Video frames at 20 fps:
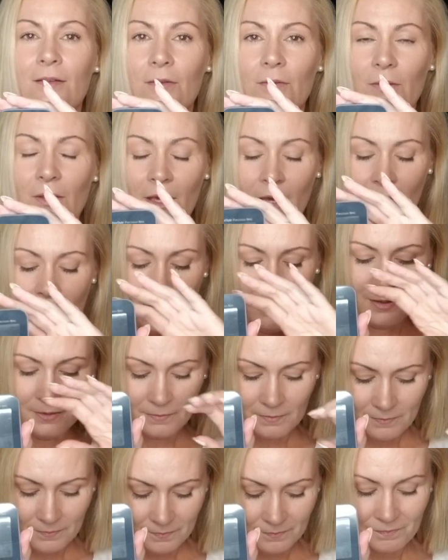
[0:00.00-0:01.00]
Okay?
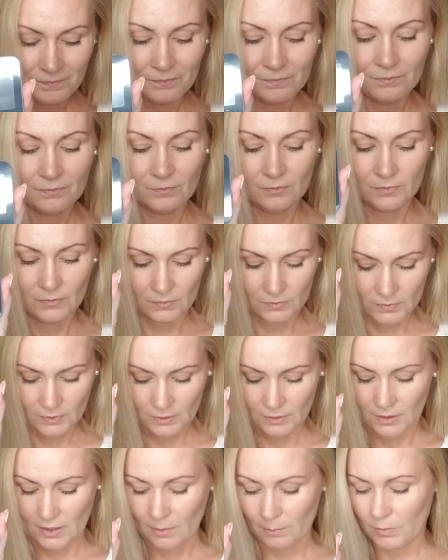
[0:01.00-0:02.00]

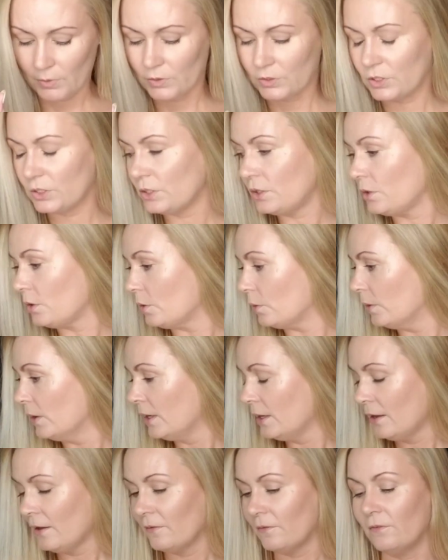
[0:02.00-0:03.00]
Number 2,
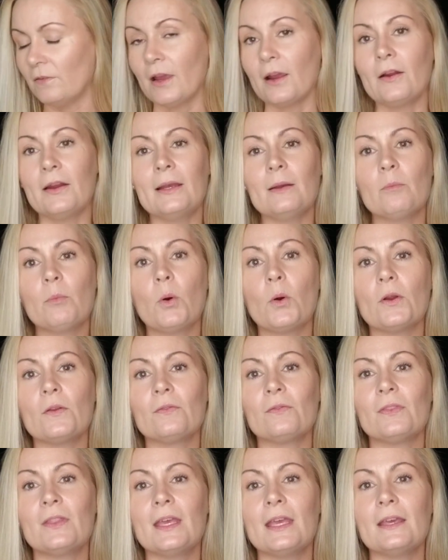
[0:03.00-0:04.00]
very
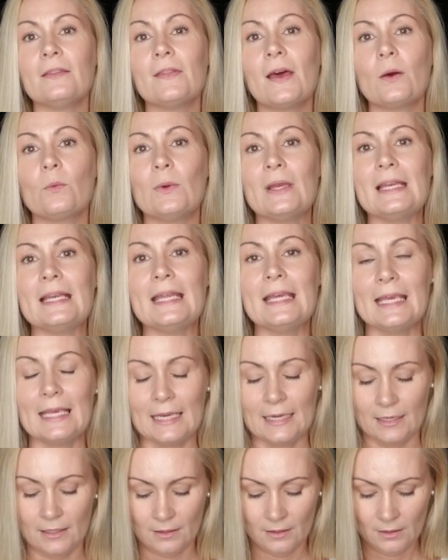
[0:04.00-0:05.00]
important thing that we
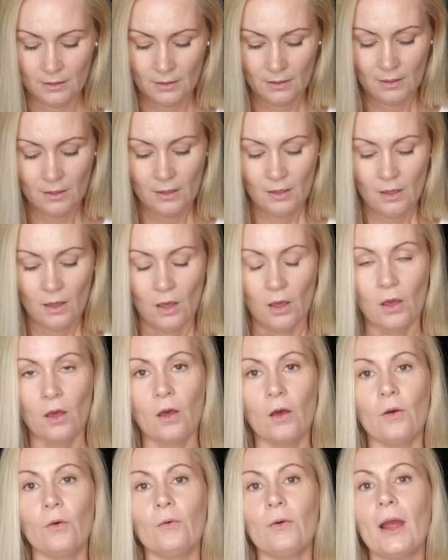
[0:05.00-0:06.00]
need.
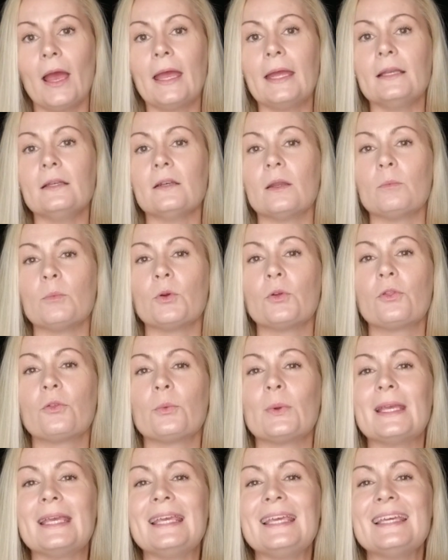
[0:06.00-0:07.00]
All right, number
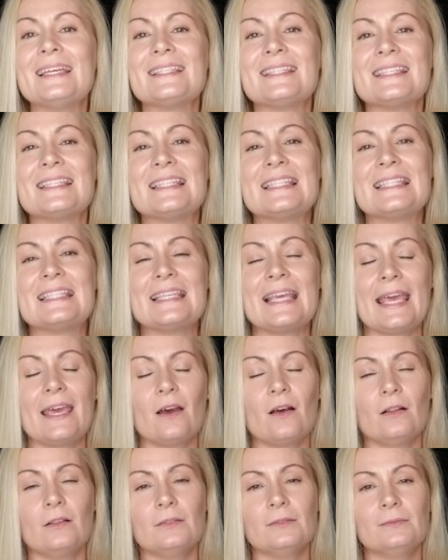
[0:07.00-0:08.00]
3 is a
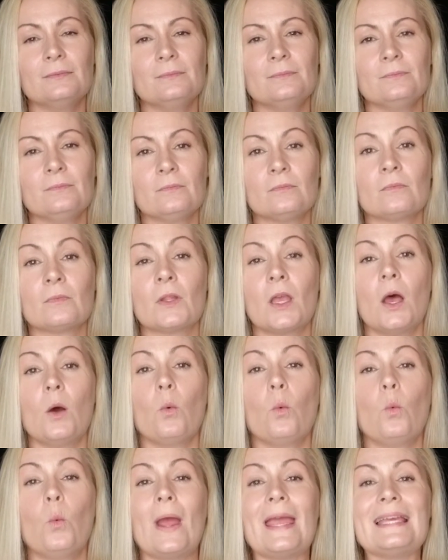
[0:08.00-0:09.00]
scale, a
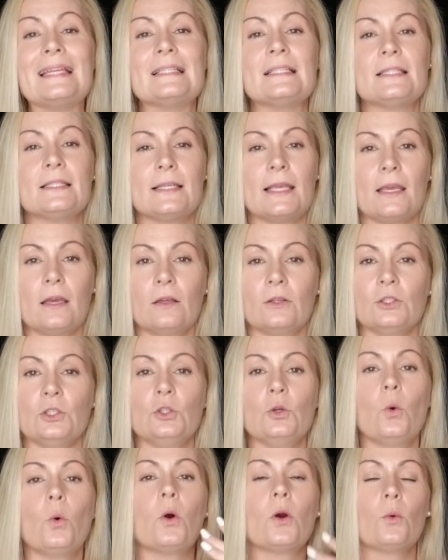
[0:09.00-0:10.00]
weight scale,
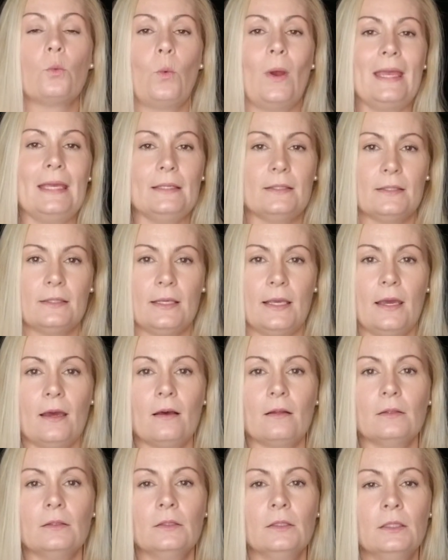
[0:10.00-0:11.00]
your weight
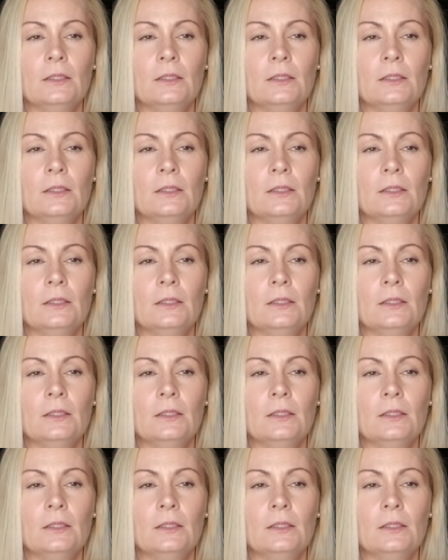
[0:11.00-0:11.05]
scale.